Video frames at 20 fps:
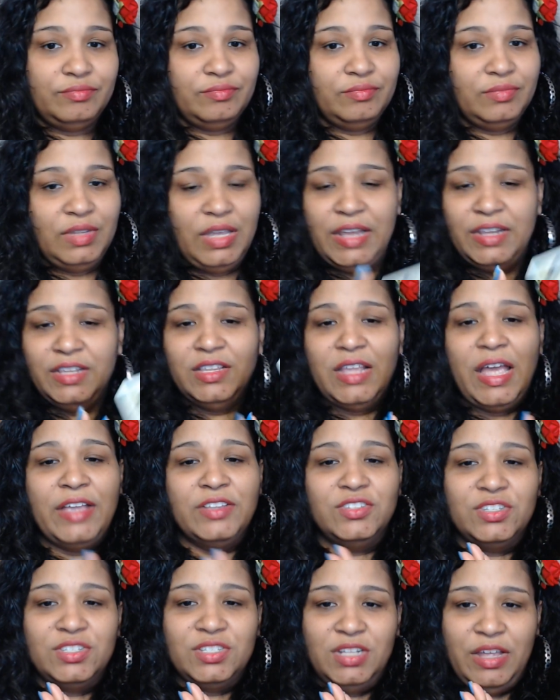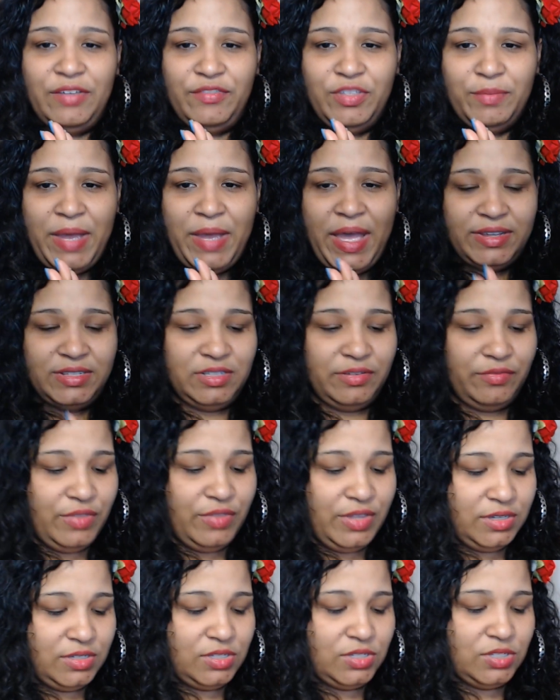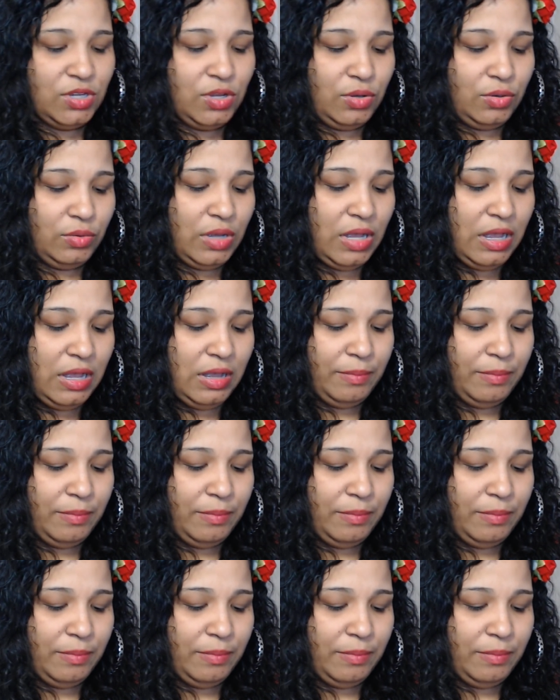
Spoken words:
And I just love the backs of this. So